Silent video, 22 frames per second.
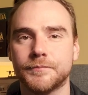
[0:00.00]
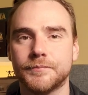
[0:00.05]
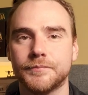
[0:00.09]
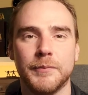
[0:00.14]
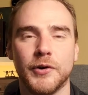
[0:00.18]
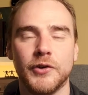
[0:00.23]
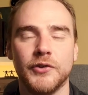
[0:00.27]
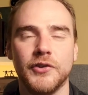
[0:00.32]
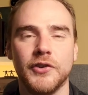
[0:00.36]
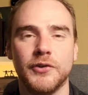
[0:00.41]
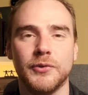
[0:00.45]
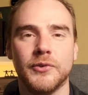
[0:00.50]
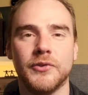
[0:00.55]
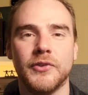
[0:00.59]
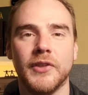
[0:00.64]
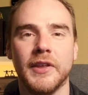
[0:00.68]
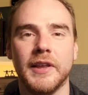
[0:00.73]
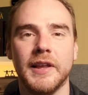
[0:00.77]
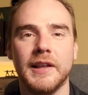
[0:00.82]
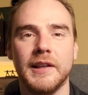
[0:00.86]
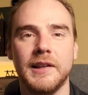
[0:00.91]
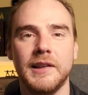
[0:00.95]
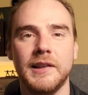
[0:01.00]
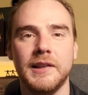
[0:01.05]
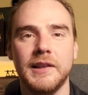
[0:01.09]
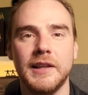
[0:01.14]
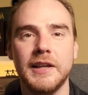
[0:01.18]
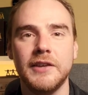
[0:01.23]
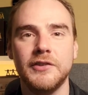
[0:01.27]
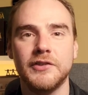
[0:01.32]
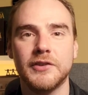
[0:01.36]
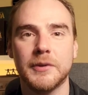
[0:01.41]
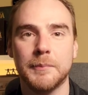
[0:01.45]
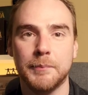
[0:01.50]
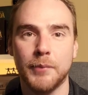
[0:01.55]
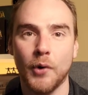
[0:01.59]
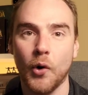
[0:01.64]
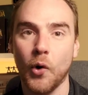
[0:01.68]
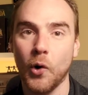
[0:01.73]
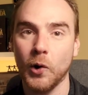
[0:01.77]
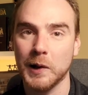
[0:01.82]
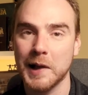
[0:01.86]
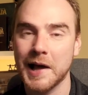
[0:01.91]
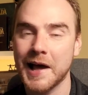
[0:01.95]
But as this was the least
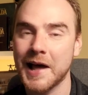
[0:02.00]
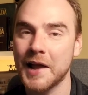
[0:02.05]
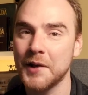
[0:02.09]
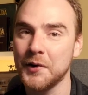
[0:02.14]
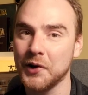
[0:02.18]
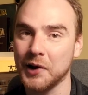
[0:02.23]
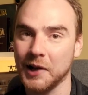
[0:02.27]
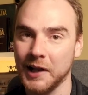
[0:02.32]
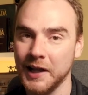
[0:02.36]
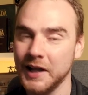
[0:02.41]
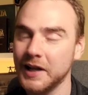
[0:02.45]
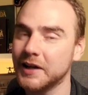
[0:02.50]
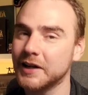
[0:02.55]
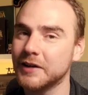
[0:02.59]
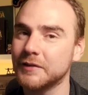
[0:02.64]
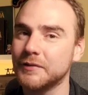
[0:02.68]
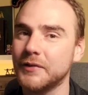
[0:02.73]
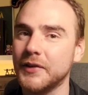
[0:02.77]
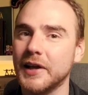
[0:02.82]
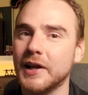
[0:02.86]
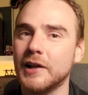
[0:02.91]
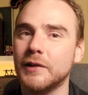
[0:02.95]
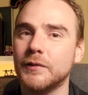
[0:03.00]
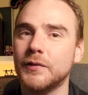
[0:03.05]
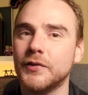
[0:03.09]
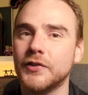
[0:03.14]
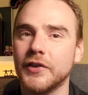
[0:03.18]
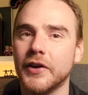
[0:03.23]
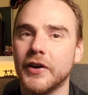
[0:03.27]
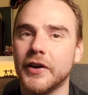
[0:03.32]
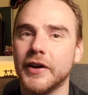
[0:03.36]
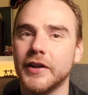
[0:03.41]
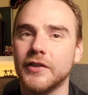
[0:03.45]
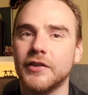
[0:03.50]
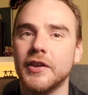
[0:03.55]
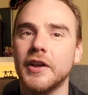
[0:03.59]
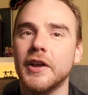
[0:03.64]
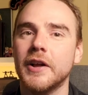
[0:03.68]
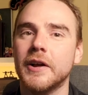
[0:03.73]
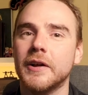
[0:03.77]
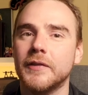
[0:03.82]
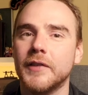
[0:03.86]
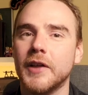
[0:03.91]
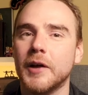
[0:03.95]
ball-handly of the elf sides,
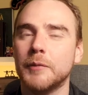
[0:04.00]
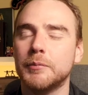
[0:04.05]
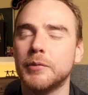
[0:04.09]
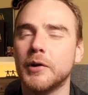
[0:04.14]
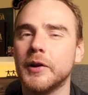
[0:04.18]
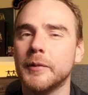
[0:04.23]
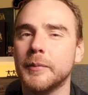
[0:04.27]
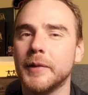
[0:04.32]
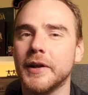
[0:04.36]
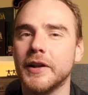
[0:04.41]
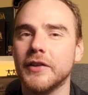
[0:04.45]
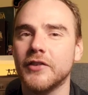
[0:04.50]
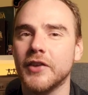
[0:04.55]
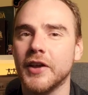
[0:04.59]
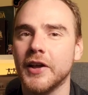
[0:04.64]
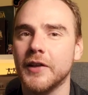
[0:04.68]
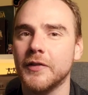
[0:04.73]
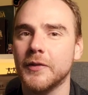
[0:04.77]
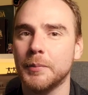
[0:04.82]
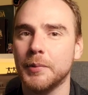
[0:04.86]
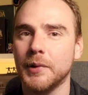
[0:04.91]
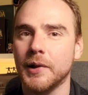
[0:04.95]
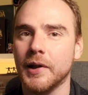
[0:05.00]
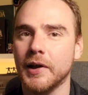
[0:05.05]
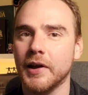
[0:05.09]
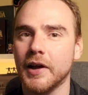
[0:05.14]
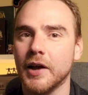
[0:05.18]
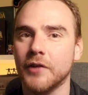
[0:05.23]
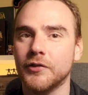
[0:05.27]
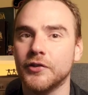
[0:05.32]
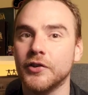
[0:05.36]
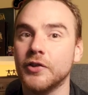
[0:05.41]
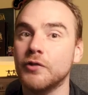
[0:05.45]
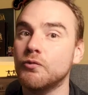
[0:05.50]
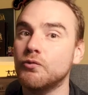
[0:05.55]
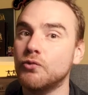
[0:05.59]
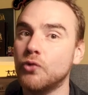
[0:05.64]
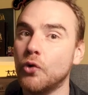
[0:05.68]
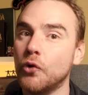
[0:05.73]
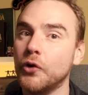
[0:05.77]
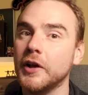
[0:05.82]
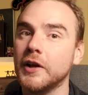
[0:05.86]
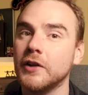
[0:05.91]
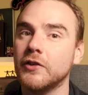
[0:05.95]
they'll probably maintain the play as a
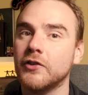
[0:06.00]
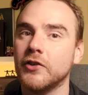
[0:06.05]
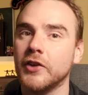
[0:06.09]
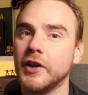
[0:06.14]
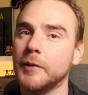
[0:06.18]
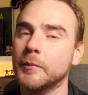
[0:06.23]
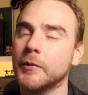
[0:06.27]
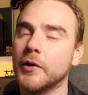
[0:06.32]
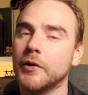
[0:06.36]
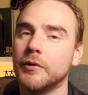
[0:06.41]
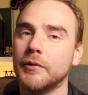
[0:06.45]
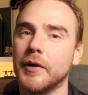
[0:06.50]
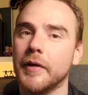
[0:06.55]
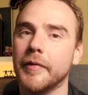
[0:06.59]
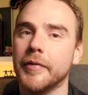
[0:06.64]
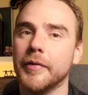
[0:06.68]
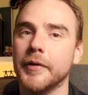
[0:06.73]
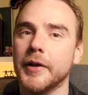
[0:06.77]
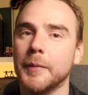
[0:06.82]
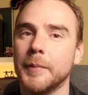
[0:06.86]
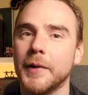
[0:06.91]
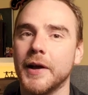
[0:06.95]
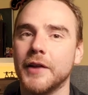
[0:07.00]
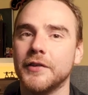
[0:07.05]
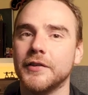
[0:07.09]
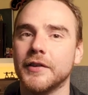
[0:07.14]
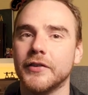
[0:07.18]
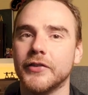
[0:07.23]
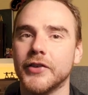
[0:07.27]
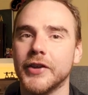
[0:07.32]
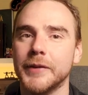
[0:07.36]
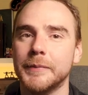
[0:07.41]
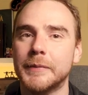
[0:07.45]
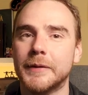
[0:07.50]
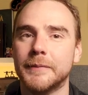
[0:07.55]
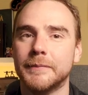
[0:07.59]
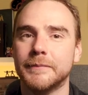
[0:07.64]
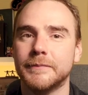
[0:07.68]
running team rather than a passing team.